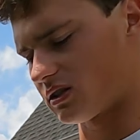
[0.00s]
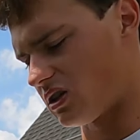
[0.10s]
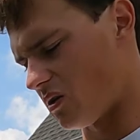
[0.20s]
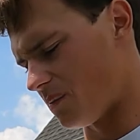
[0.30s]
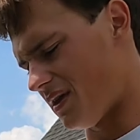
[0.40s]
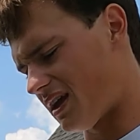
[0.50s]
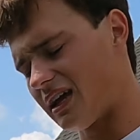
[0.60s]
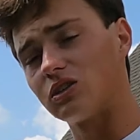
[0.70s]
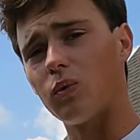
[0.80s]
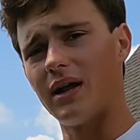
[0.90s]
also it
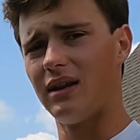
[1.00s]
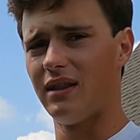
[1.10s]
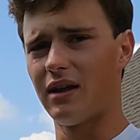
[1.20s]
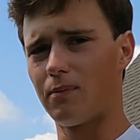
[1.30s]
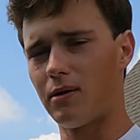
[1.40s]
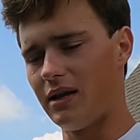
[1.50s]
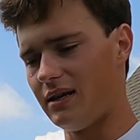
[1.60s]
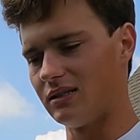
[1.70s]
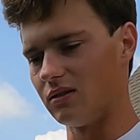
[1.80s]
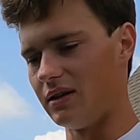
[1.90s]
gets wet in there pretty
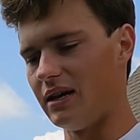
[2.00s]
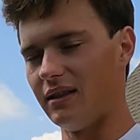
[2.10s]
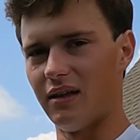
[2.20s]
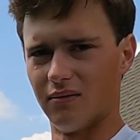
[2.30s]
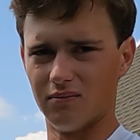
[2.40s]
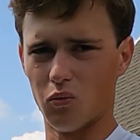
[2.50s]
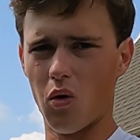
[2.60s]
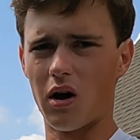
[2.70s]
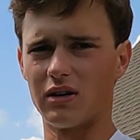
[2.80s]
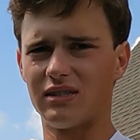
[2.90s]
easily, and the
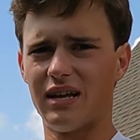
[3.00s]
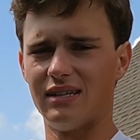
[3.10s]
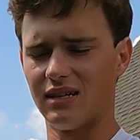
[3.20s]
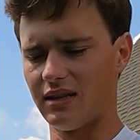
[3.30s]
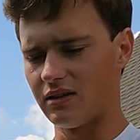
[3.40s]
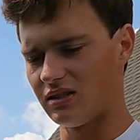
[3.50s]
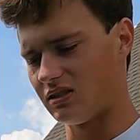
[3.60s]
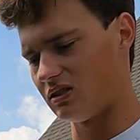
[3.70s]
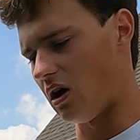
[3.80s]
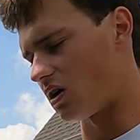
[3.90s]
water stays in there
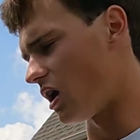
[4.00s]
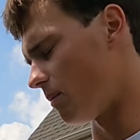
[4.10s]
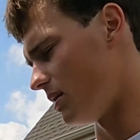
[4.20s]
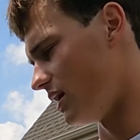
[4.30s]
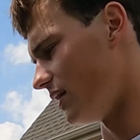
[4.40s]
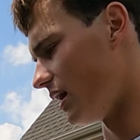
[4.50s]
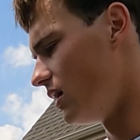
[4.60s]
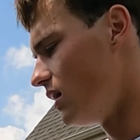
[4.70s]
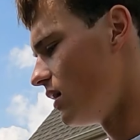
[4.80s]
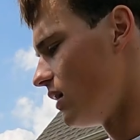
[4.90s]
since it's all carpet in there.